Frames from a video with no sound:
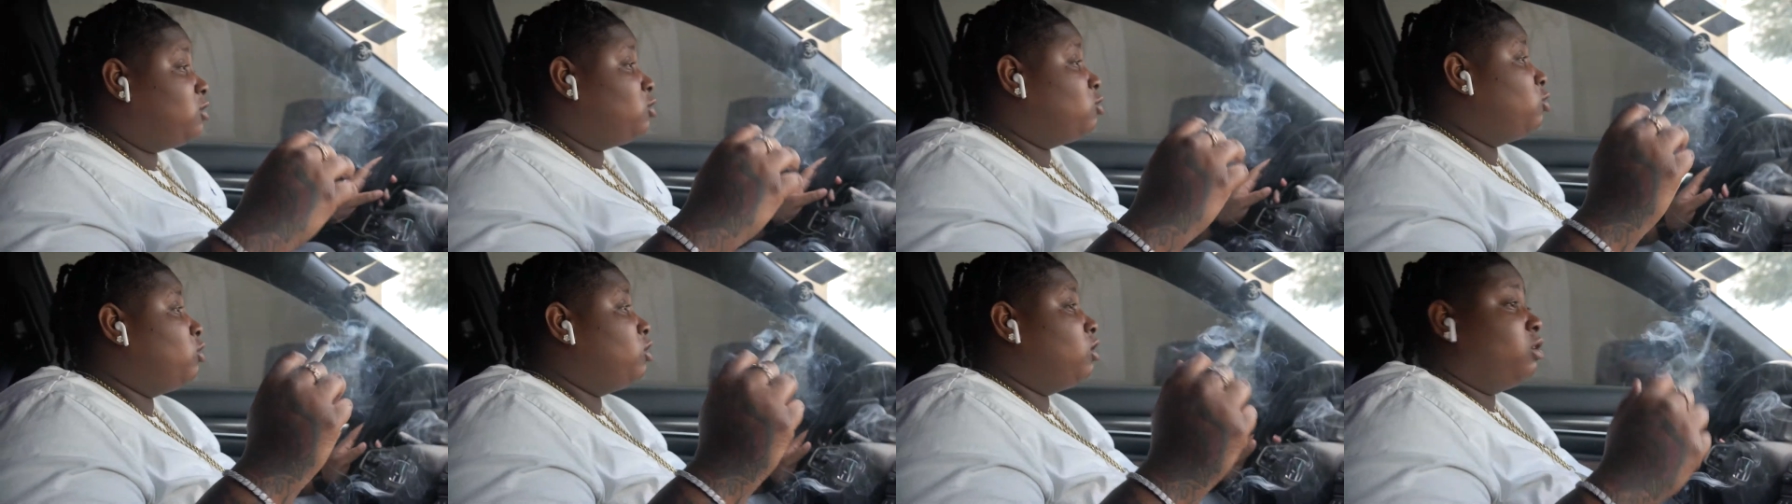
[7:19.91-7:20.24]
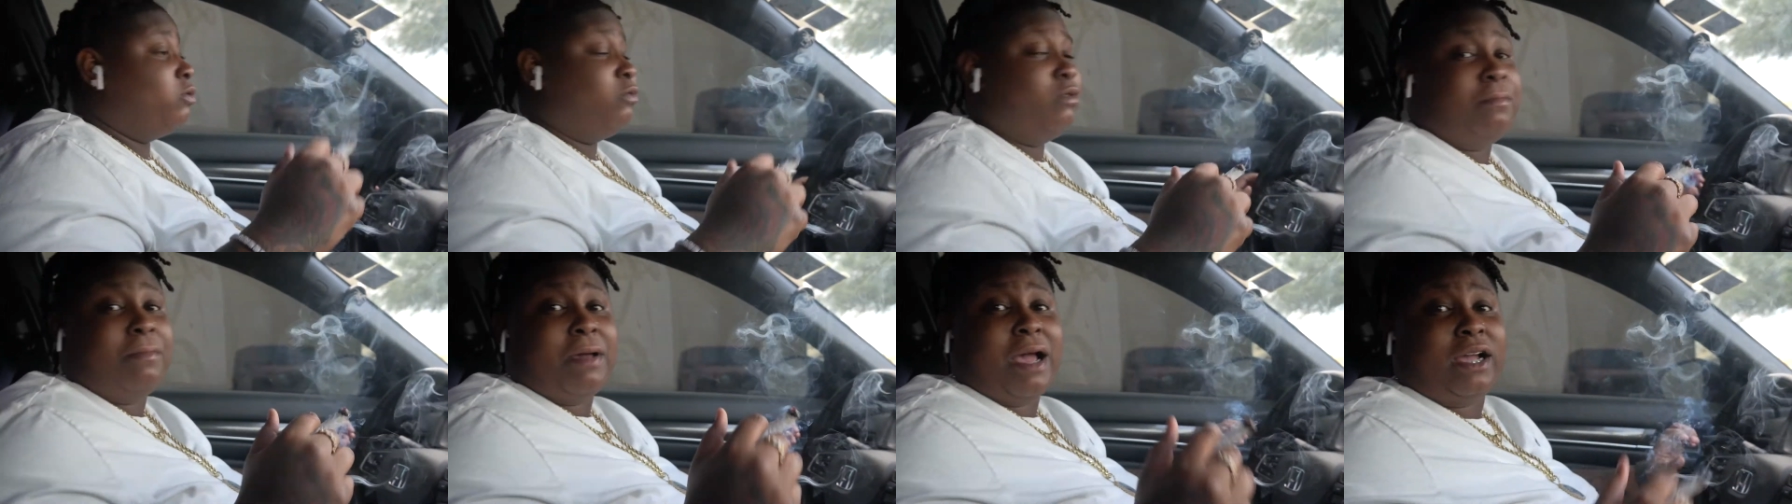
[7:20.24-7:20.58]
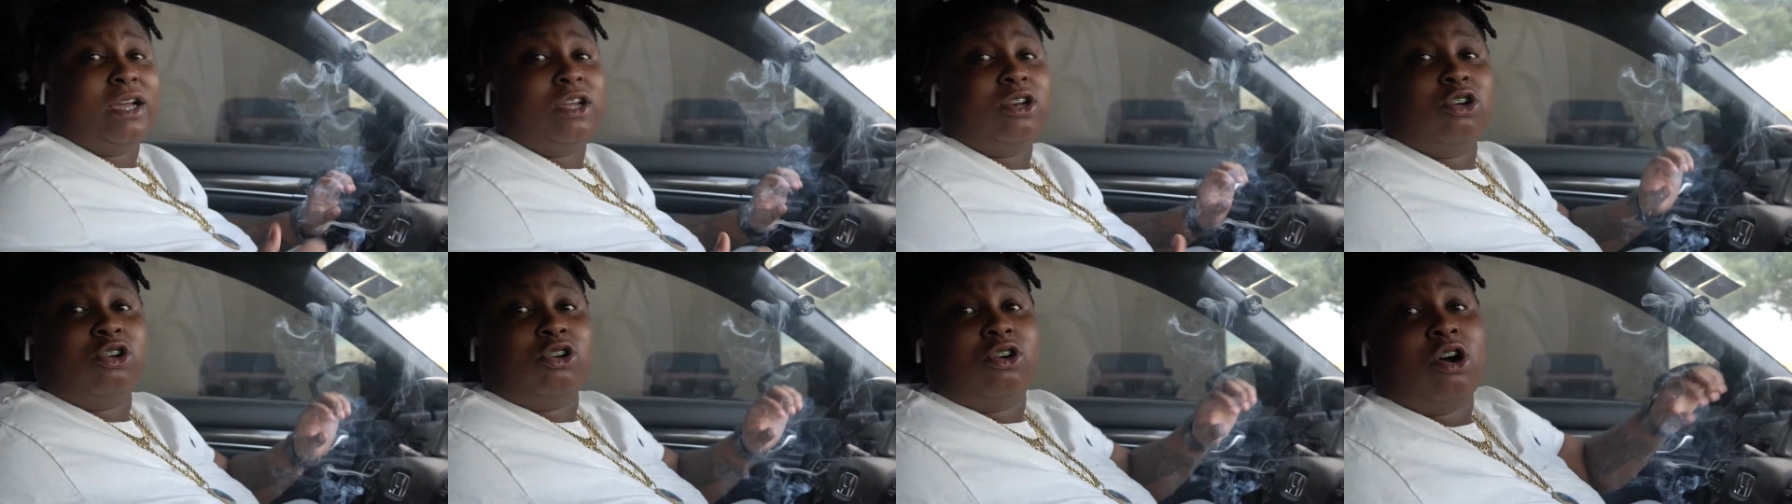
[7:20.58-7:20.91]
So look, we
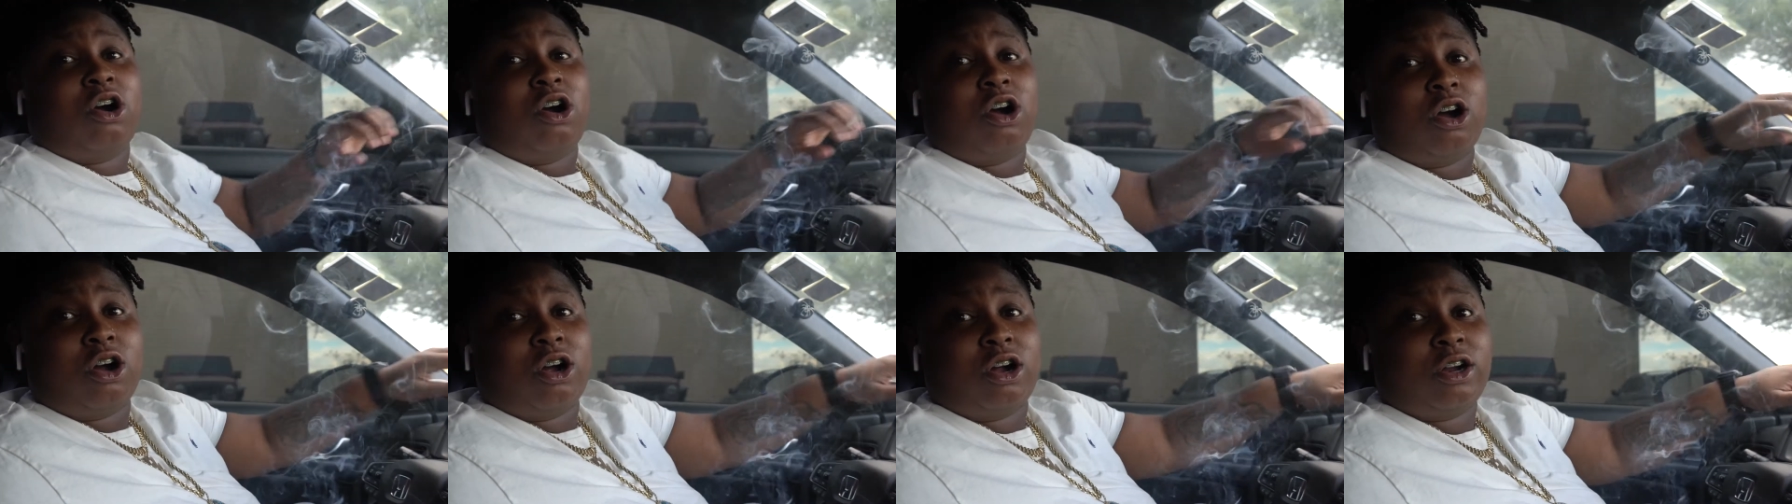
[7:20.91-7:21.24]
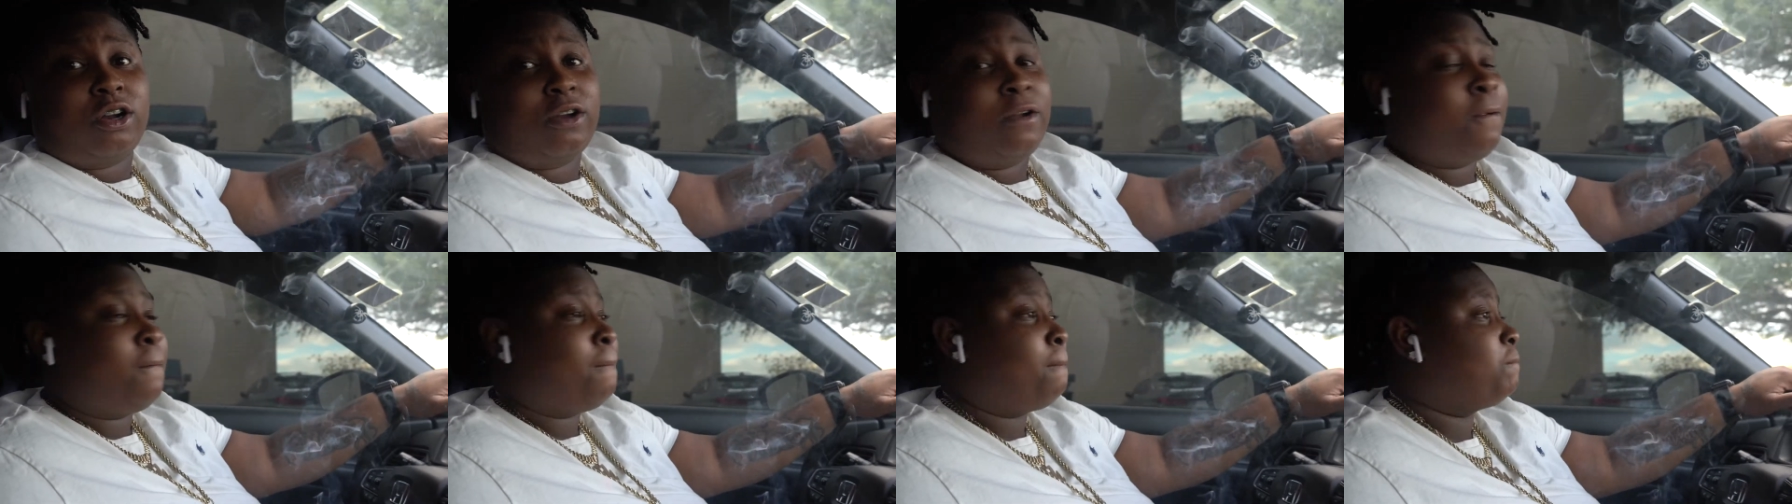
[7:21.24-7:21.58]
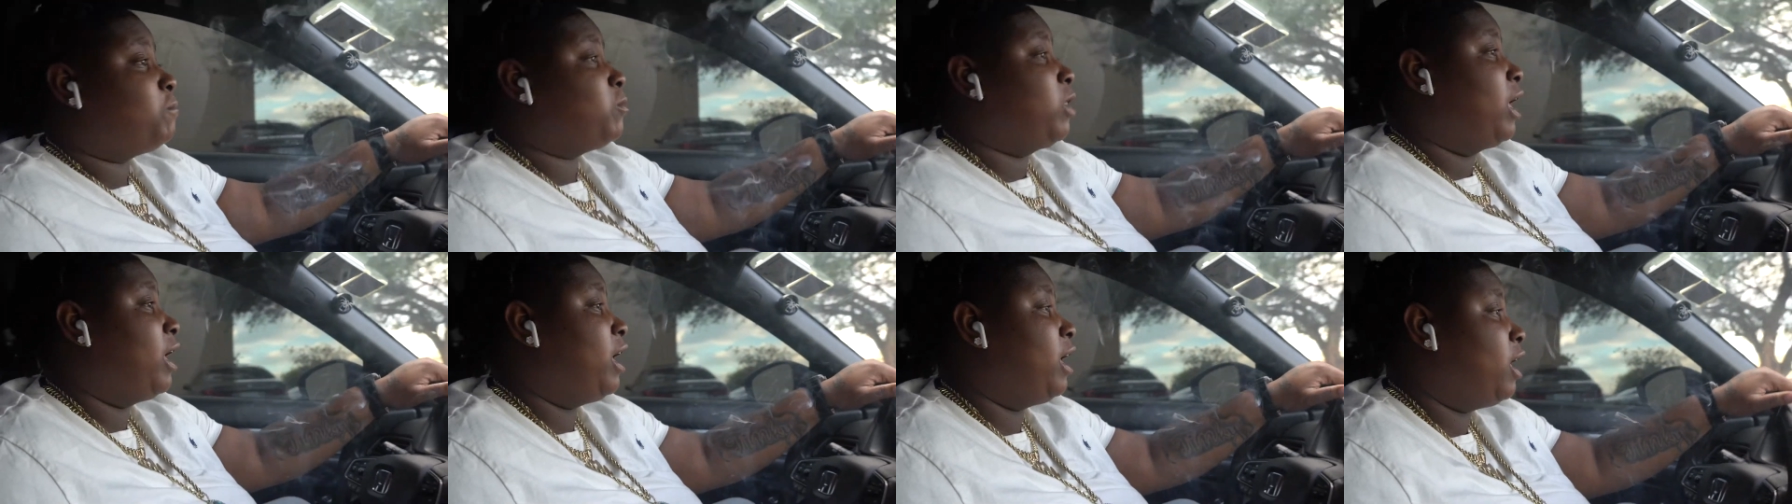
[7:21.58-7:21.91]
back in the car
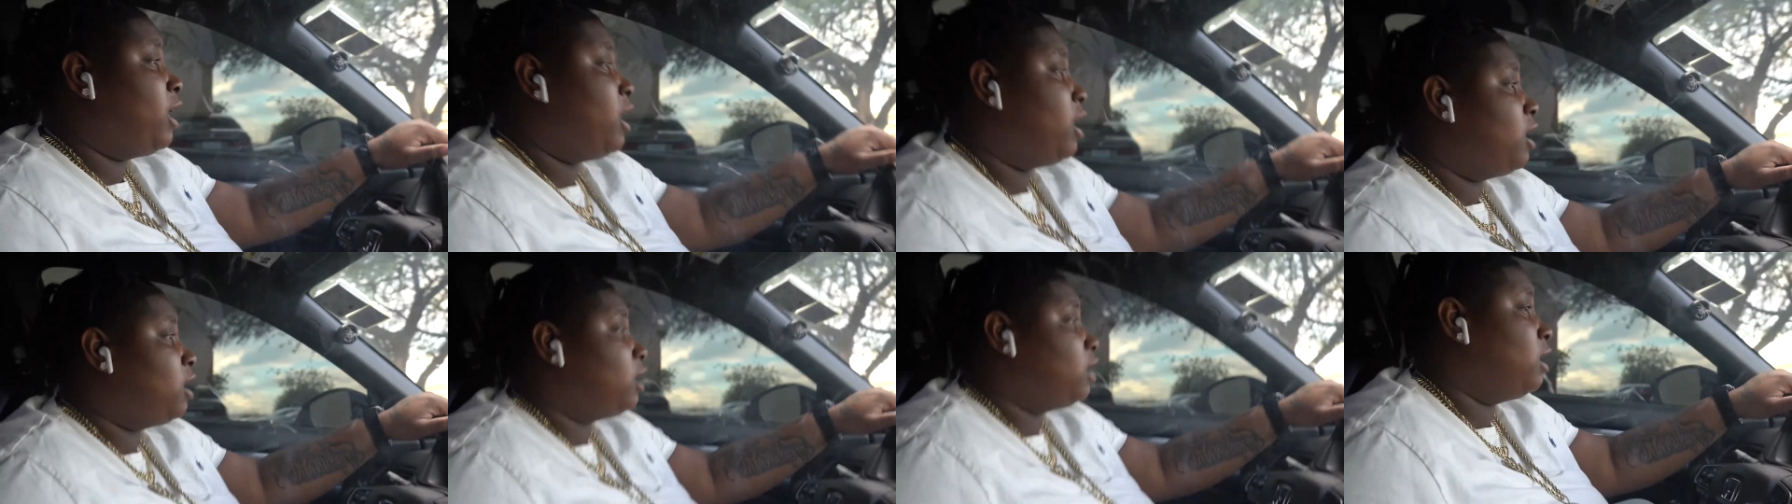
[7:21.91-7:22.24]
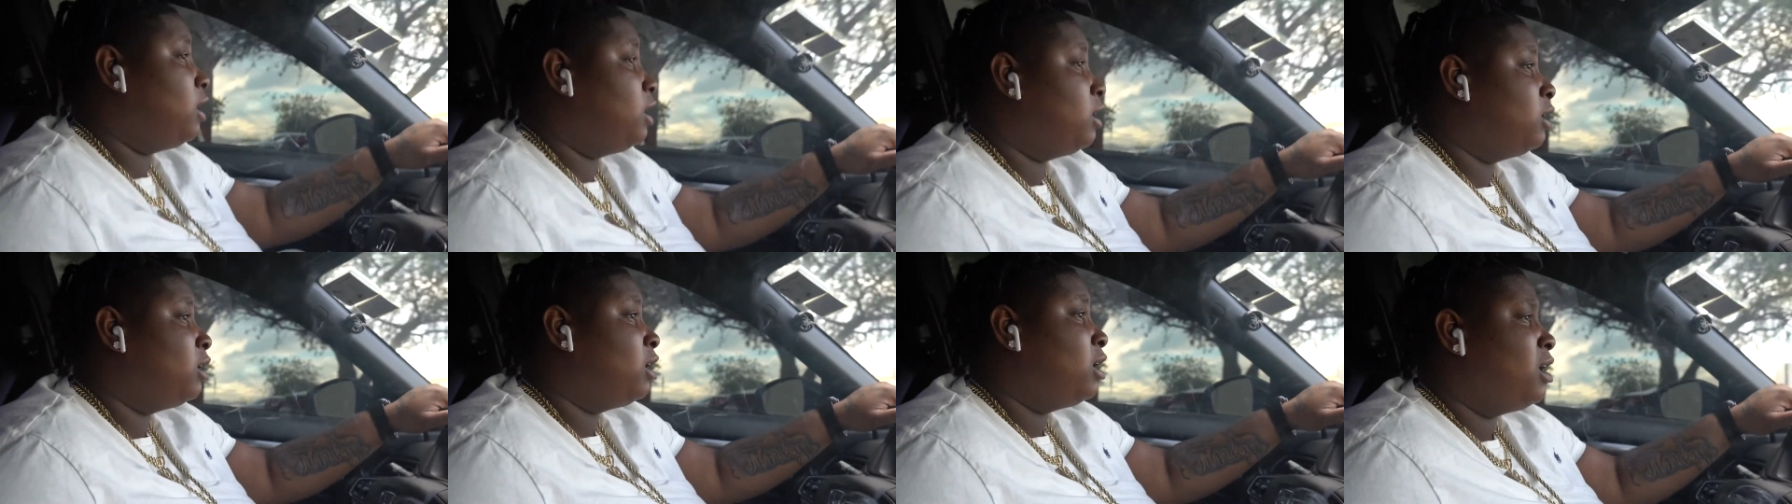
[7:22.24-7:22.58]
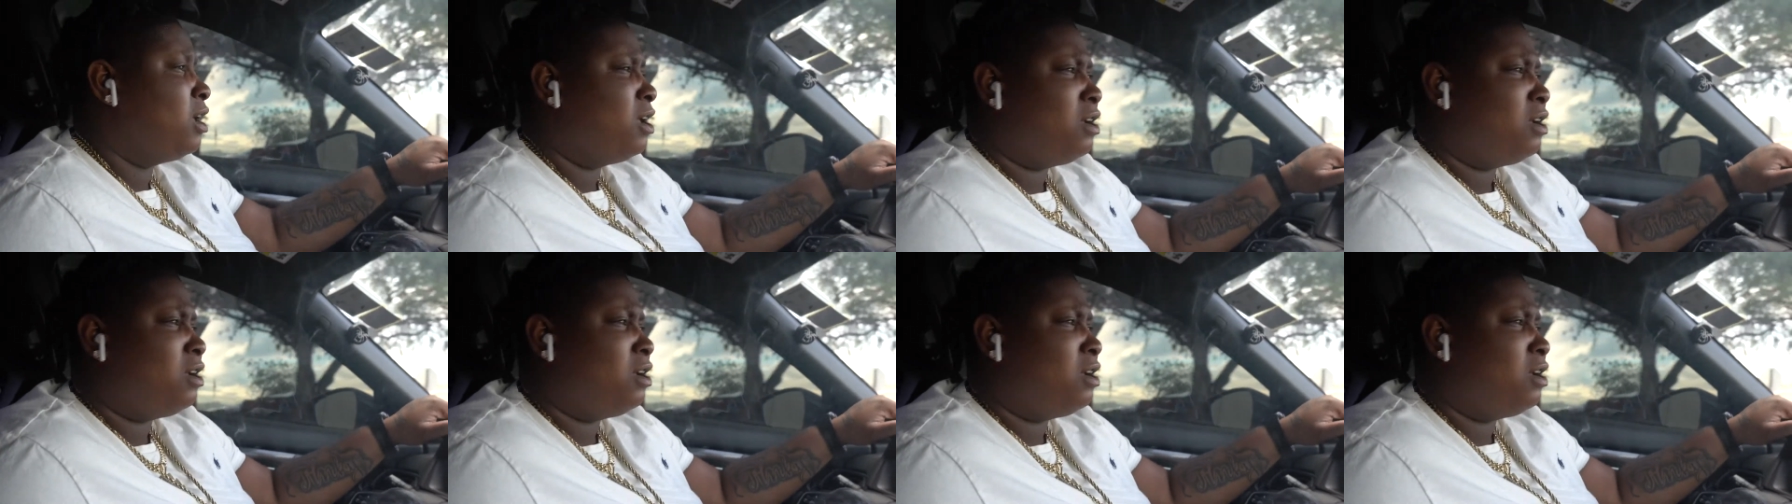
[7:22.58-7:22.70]
and